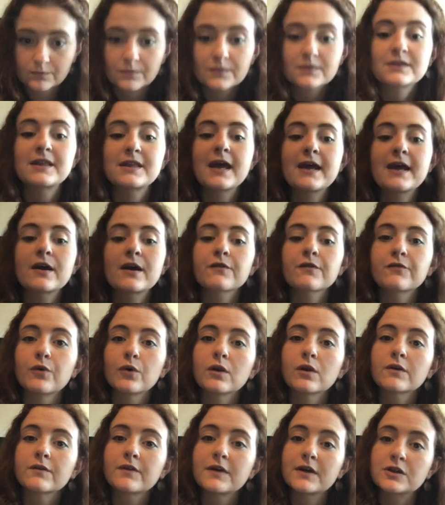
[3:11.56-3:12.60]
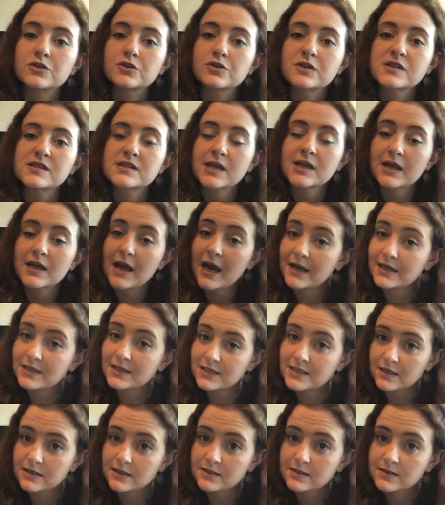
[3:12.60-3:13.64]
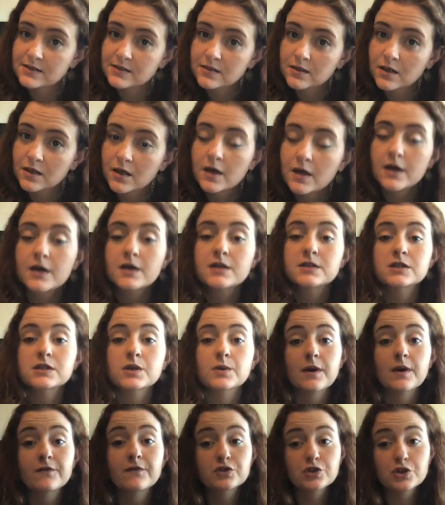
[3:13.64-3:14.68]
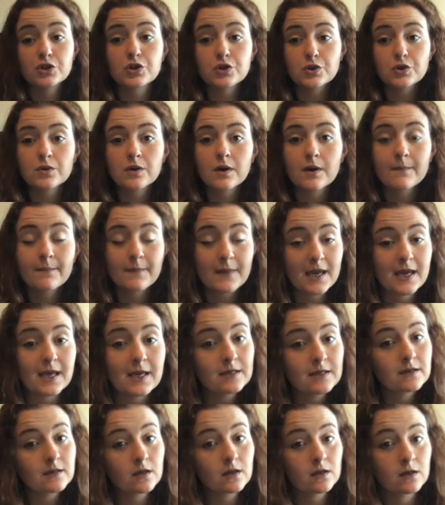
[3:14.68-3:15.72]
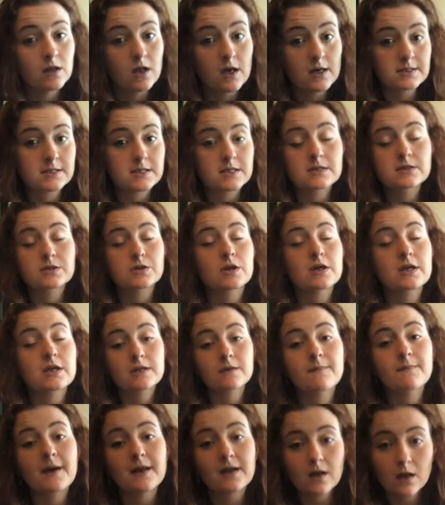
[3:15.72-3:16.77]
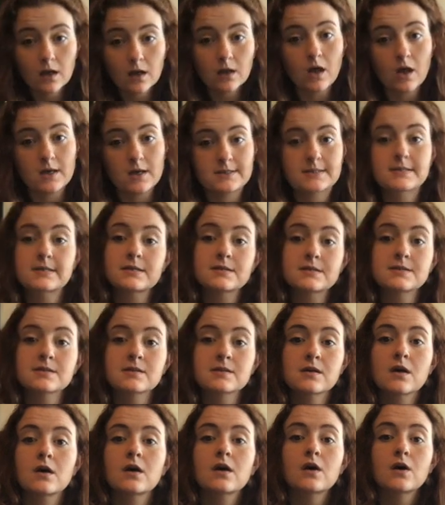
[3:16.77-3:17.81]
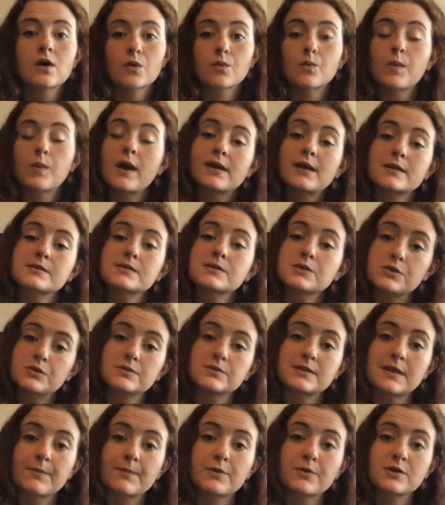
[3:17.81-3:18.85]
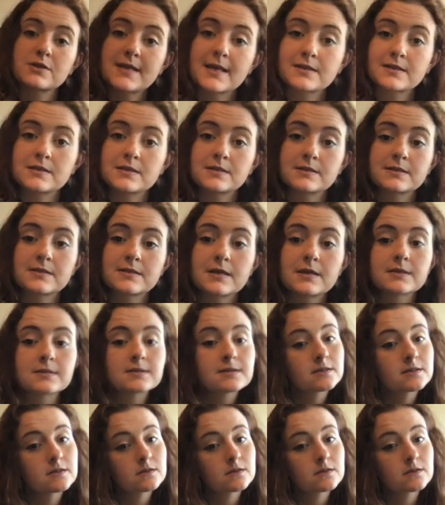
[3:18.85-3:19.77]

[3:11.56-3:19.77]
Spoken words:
They are full of interesting ideas. So we have two main clauses or independent clauses written as two separate sentences,